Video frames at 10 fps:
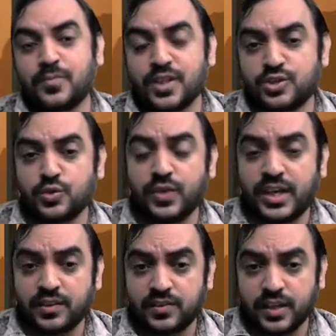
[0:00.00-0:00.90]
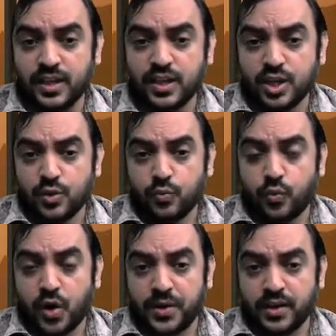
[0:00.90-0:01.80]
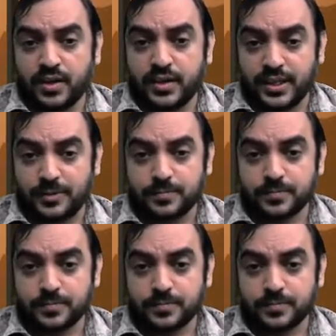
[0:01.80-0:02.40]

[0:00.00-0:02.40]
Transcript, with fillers: So we can say volatility